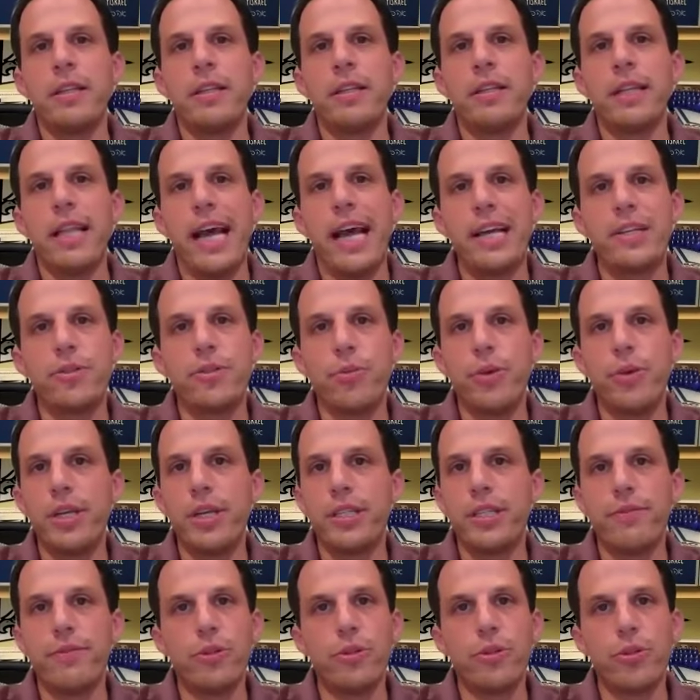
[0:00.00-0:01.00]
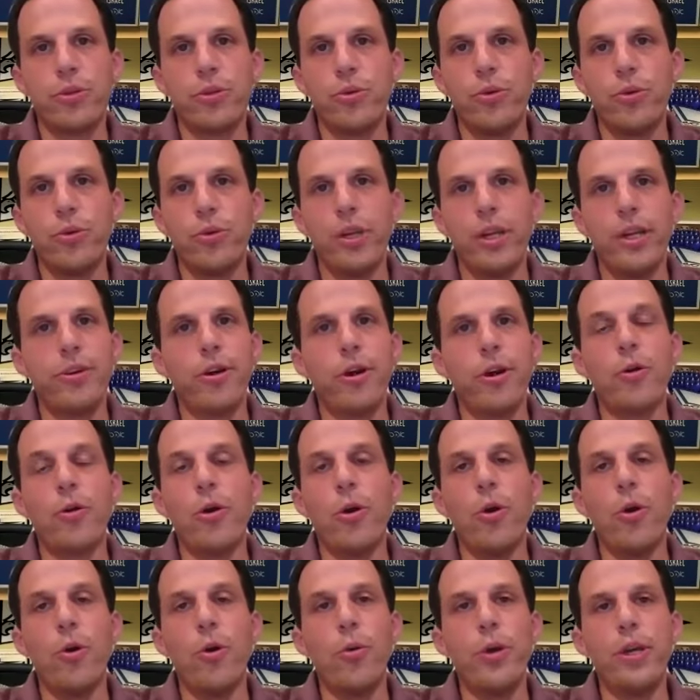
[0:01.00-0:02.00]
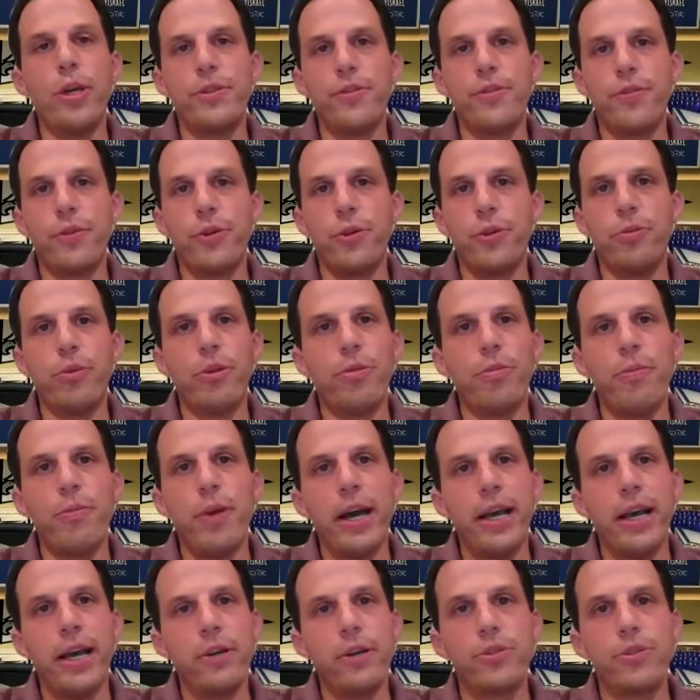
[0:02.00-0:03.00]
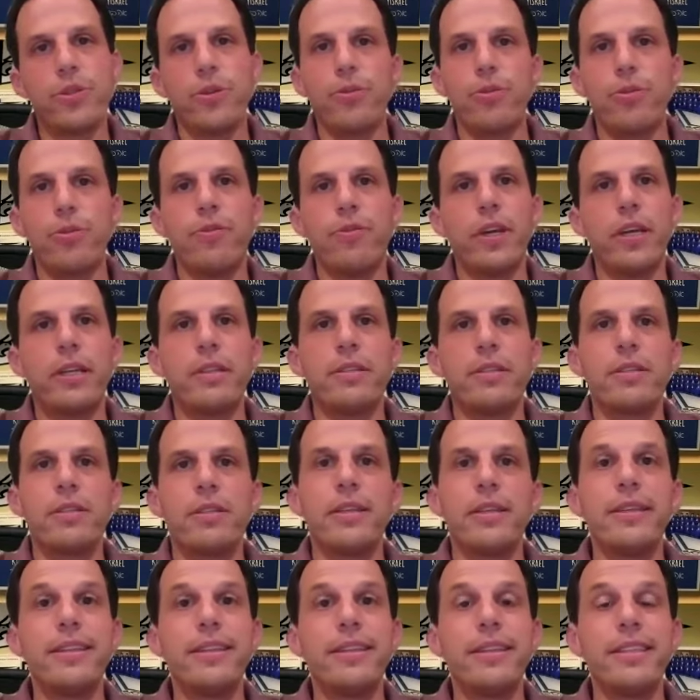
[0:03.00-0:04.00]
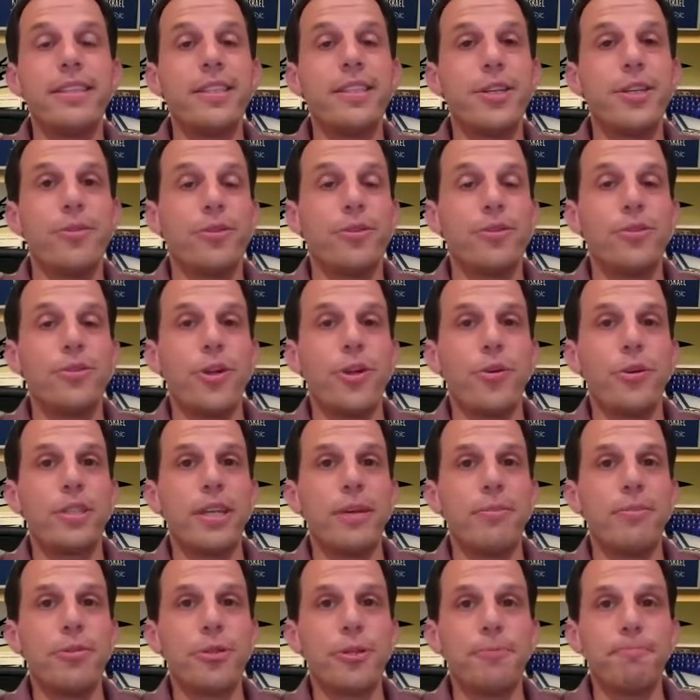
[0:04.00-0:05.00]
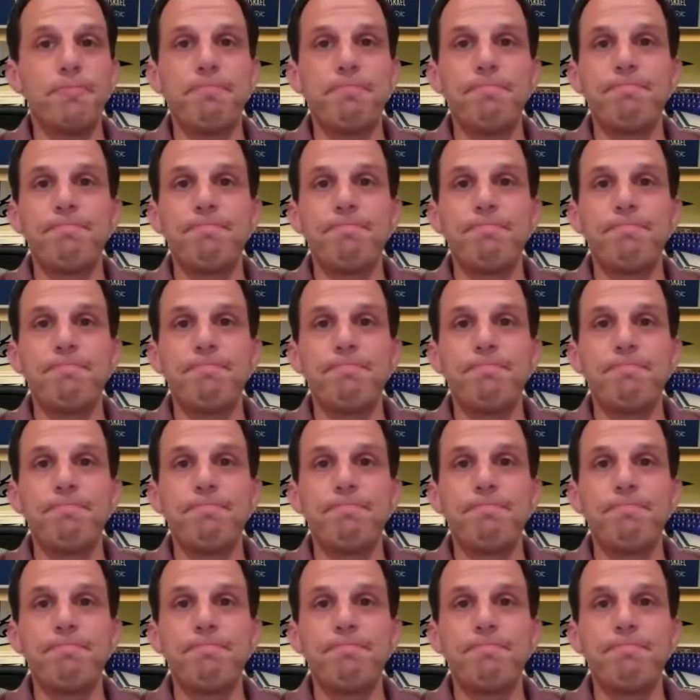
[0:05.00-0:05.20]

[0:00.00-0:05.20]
The last weeks of the school year are always filled with milestone events, and this year is no exception.